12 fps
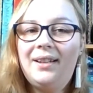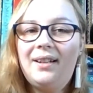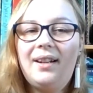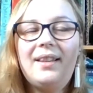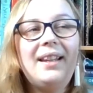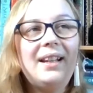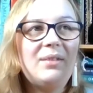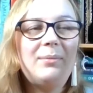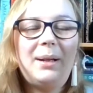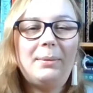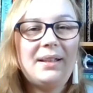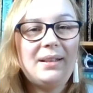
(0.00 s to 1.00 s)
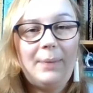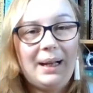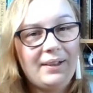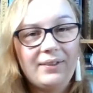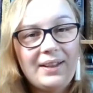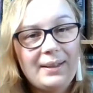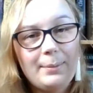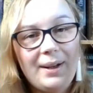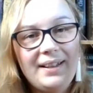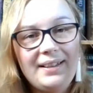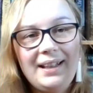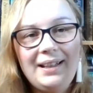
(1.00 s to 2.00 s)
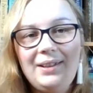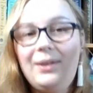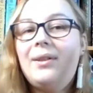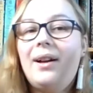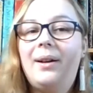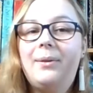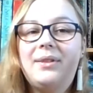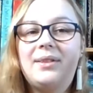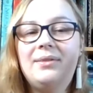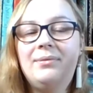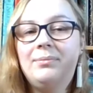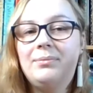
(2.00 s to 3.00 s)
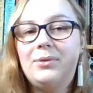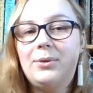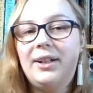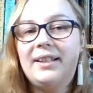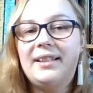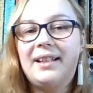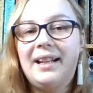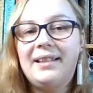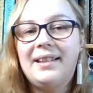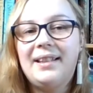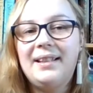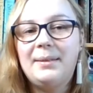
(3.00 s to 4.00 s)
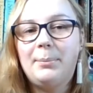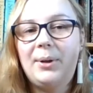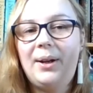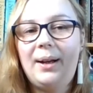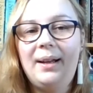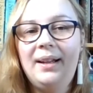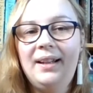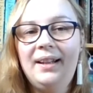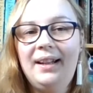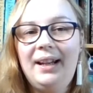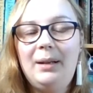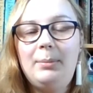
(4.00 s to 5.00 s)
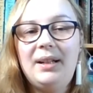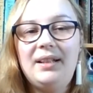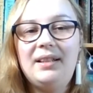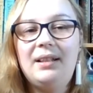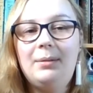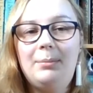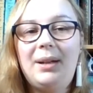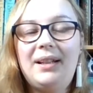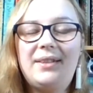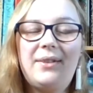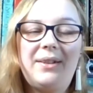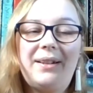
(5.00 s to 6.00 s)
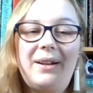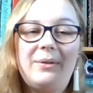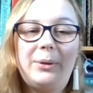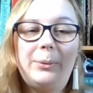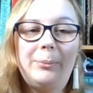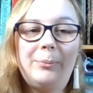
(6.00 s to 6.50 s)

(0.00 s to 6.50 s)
I think maybe in the back of his mind he knew that I was trying to get to this, but he picked it based on the cover.